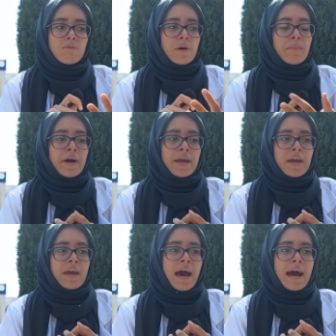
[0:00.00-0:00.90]
well,
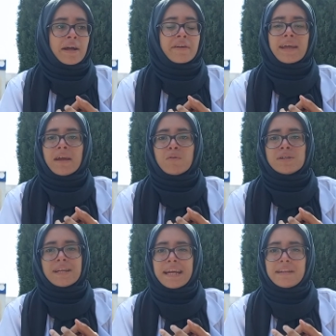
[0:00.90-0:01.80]
my aggregate
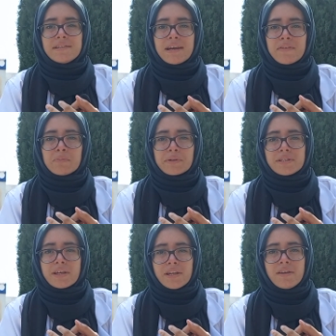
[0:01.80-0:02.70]
was
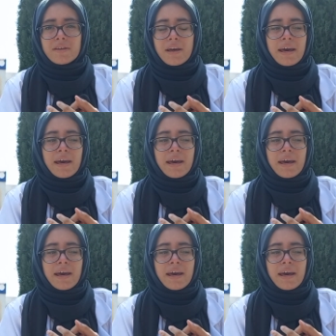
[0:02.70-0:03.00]
87%